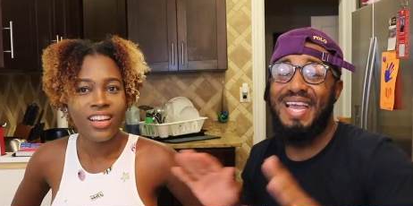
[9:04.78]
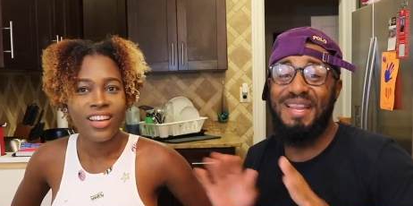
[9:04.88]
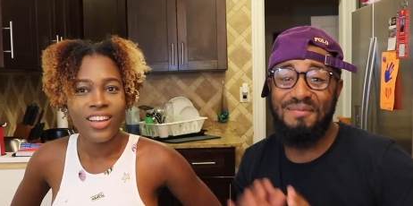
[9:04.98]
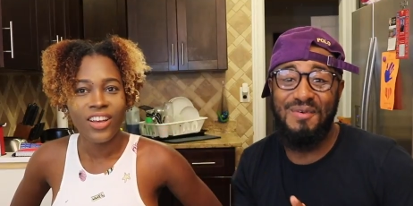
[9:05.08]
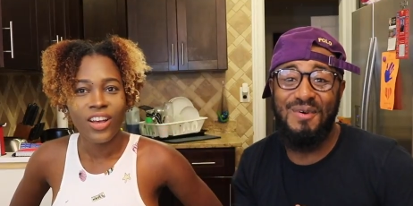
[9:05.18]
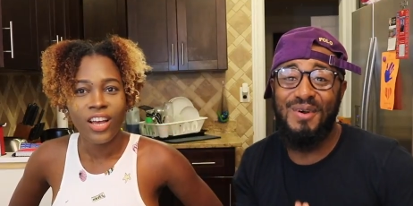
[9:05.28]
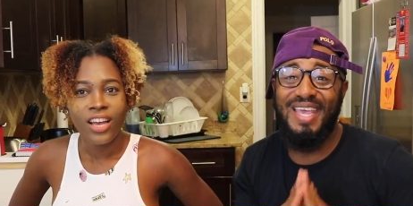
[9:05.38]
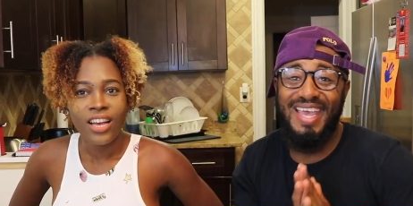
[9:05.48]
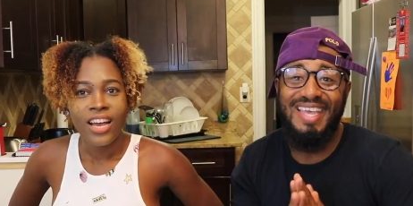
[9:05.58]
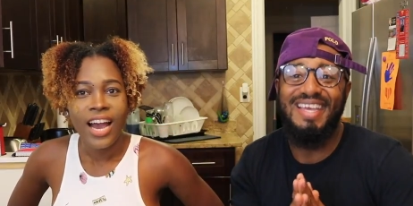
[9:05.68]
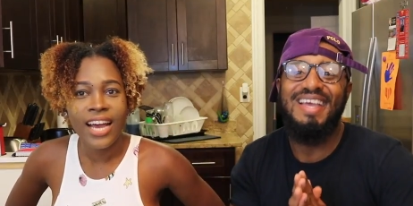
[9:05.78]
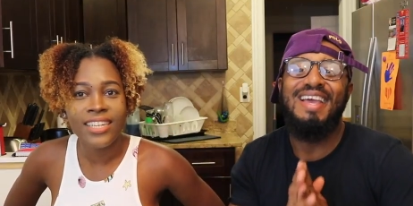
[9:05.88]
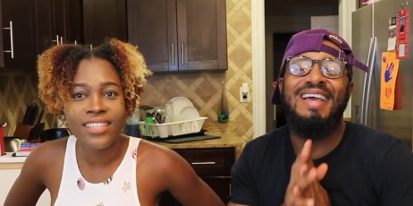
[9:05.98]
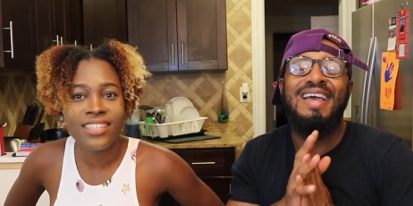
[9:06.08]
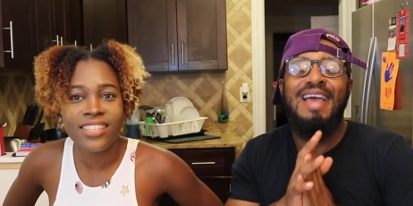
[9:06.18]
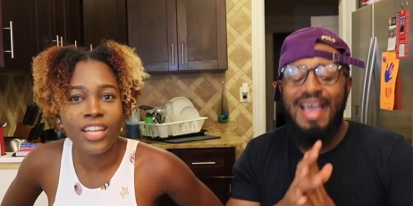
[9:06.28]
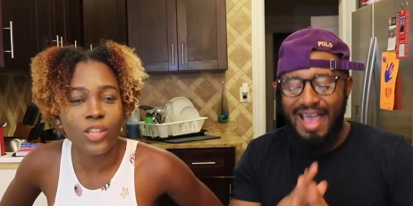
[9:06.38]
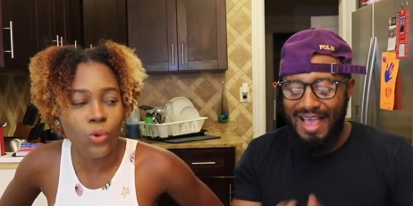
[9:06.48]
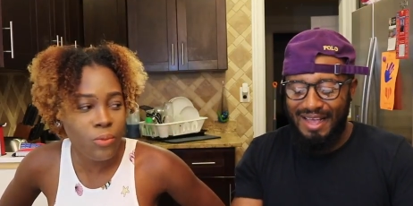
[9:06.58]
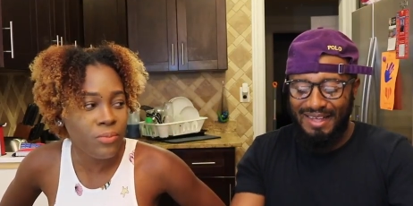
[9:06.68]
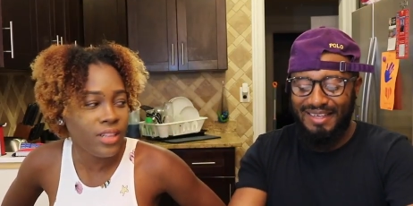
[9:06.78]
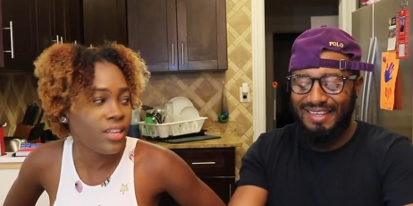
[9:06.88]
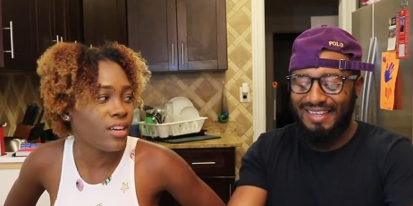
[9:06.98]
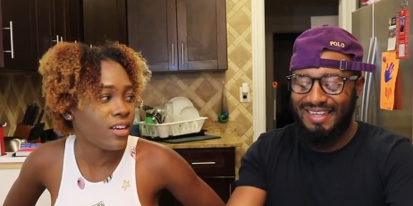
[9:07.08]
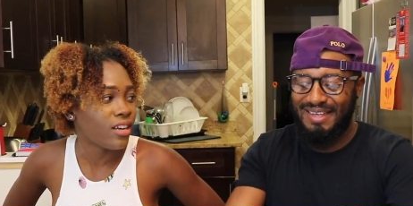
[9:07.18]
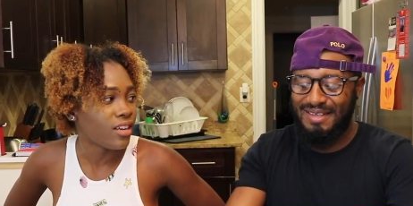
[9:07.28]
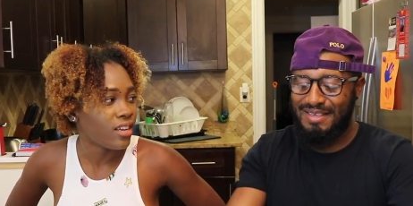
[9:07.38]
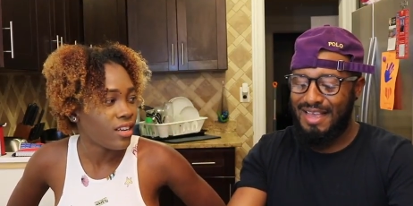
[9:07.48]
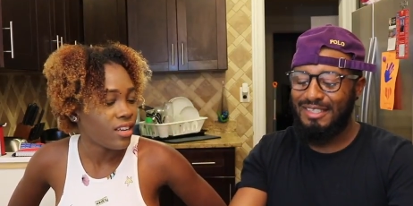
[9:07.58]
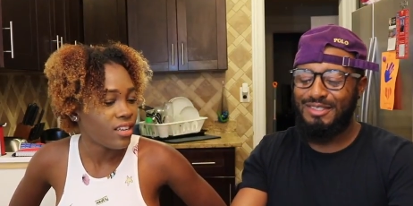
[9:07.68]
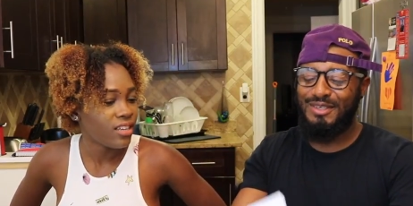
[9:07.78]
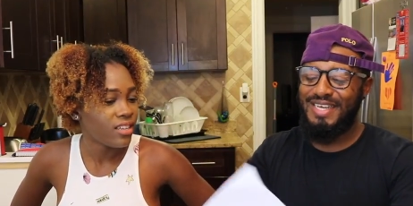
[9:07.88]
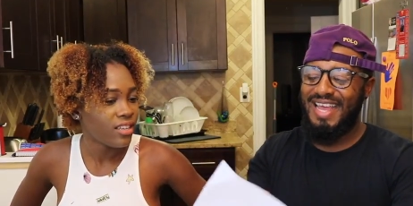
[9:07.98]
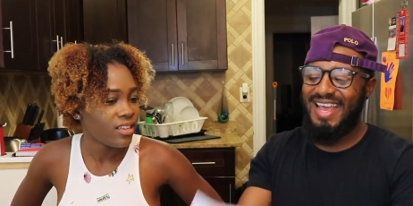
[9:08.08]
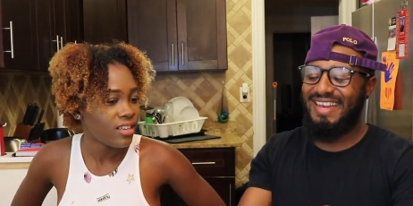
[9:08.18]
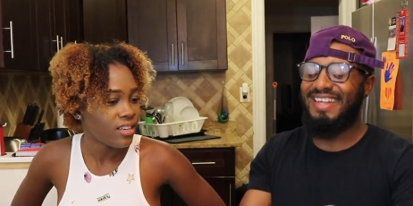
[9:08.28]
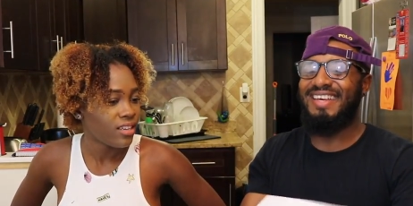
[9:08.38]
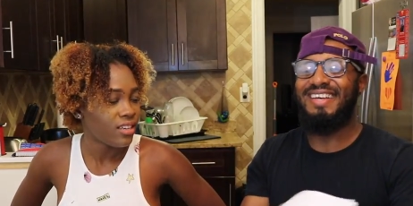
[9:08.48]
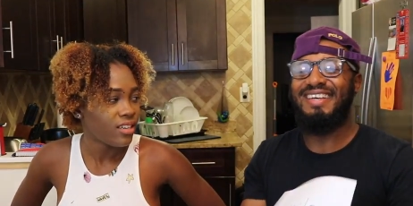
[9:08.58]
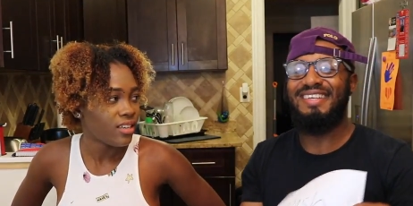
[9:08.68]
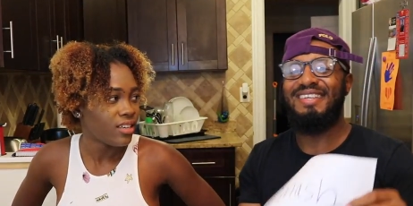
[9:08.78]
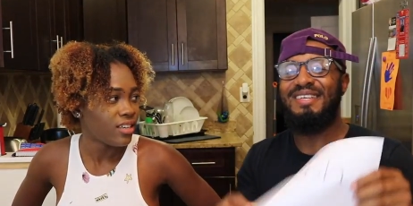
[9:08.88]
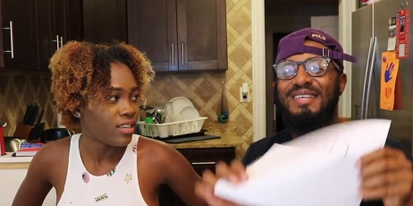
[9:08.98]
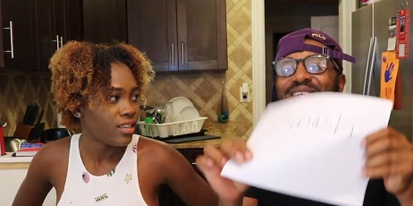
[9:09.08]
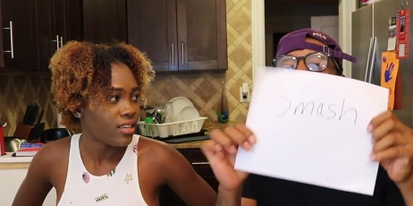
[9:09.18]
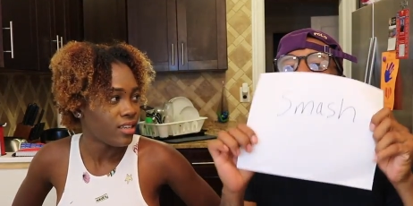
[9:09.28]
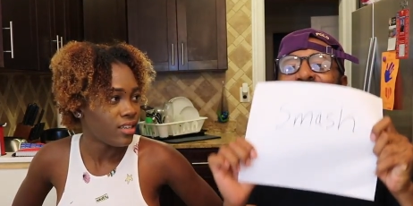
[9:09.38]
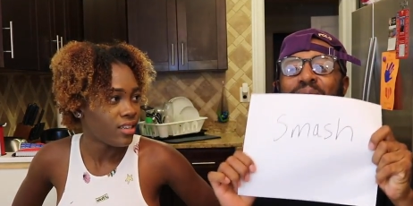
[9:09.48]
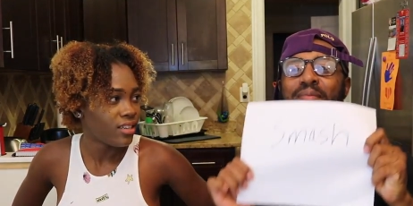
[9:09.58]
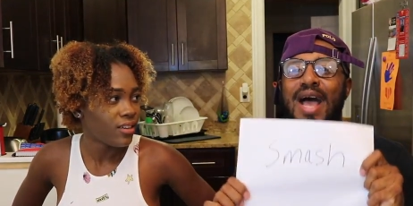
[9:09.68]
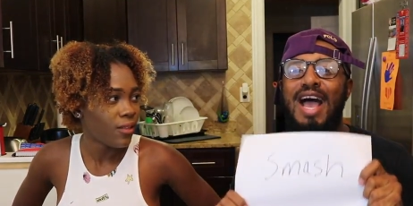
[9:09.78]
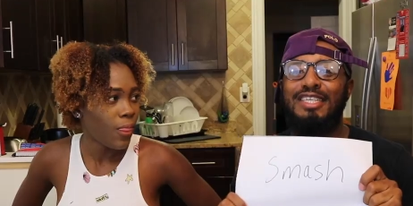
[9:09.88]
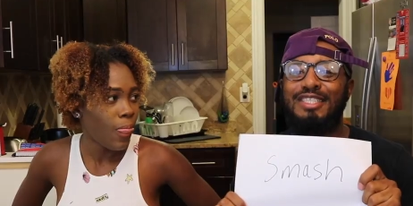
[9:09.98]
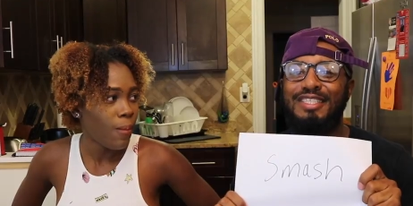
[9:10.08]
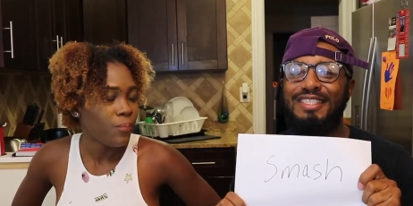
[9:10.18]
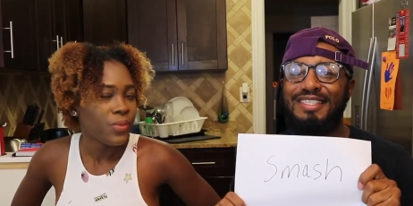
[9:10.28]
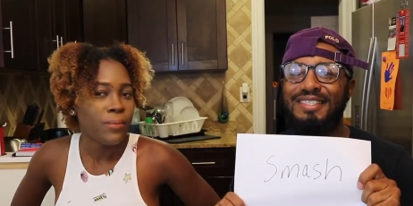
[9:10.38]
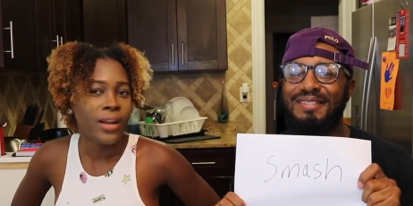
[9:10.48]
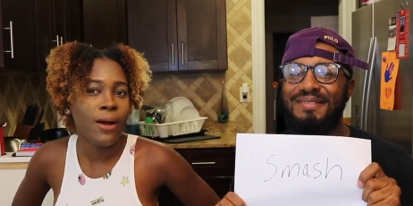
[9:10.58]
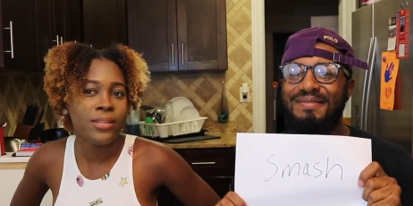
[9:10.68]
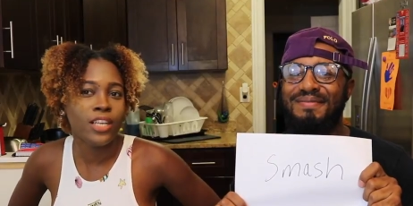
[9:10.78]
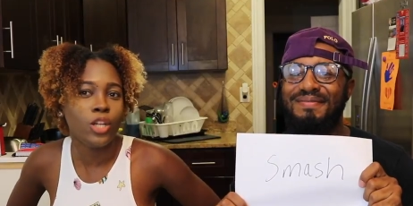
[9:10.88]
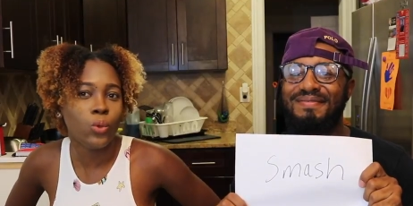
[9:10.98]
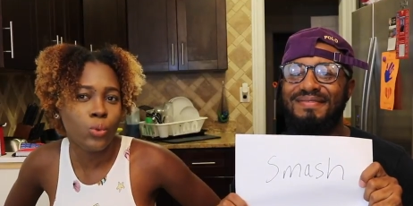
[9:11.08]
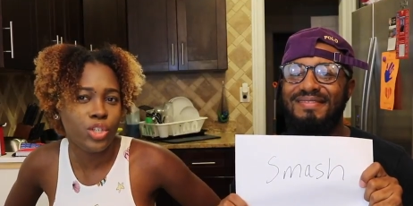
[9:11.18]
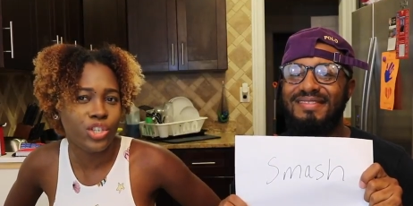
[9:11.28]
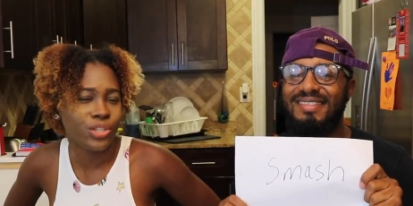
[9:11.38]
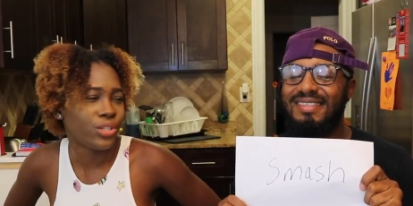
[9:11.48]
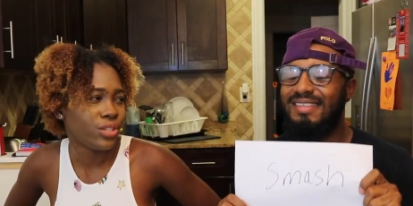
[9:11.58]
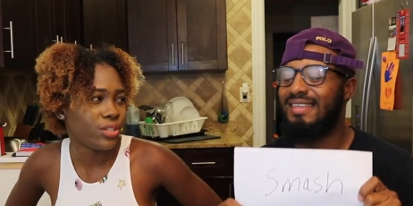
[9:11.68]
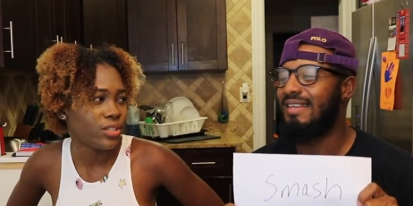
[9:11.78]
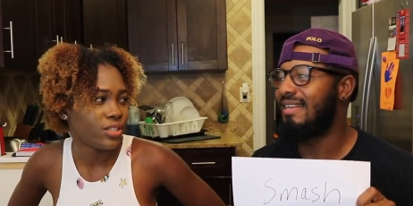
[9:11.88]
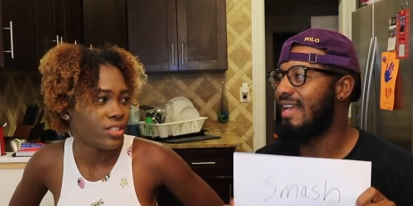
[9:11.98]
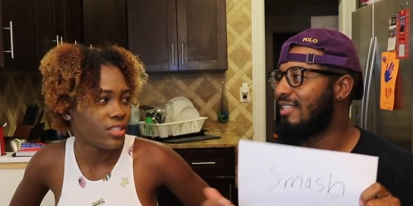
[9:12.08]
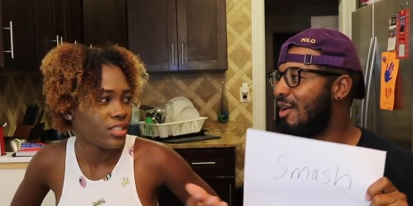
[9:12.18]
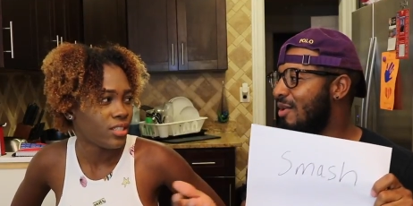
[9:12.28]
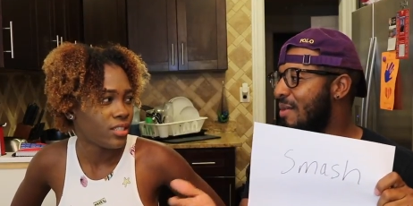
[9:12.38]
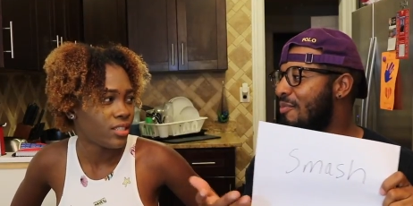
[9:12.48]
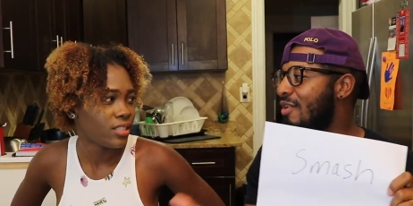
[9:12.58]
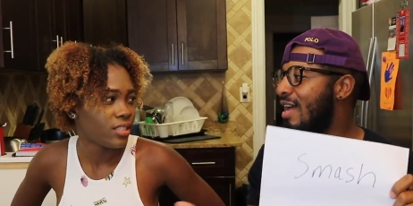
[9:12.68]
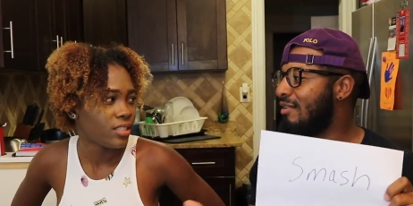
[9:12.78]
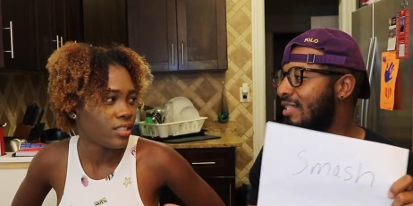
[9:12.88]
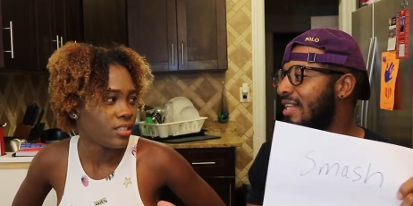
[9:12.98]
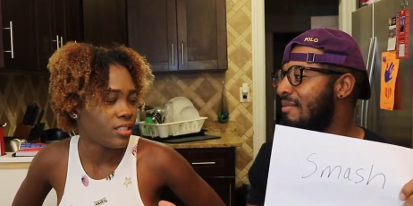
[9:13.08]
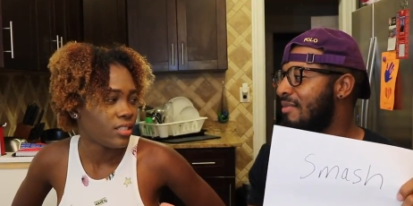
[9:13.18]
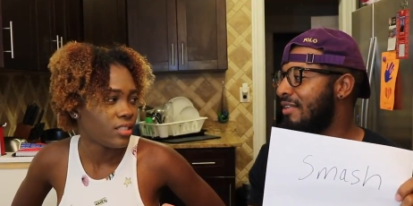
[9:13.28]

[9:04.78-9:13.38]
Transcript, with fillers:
Speaker 1: anymore, okay?
Speaker 2: I didn't say Ludmila.
Speaker 1: Yes, you did. Smash.
Speaker 2: But how is it Luj?
Speaker 1: That's how they pronounce it in